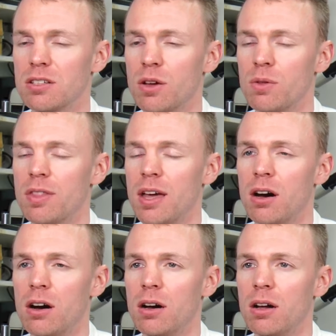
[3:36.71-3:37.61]
So they
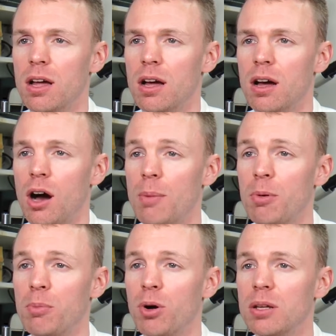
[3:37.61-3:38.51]
are
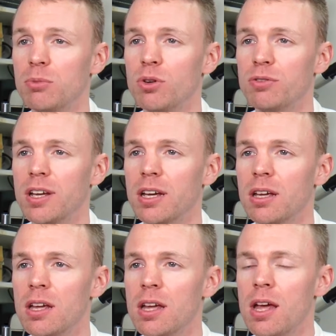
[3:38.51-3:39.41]
hyperpolymorphic,